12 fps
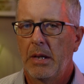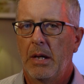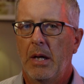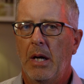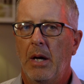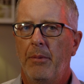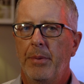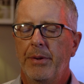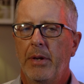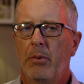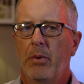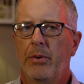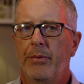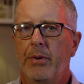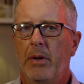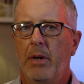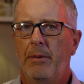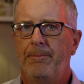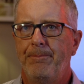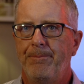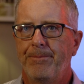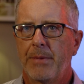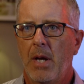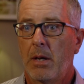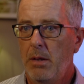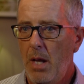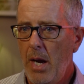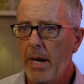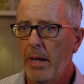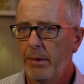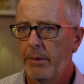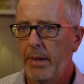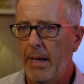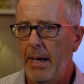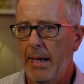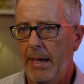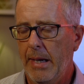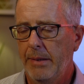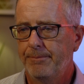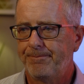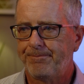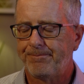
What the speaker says: But there was a client that I had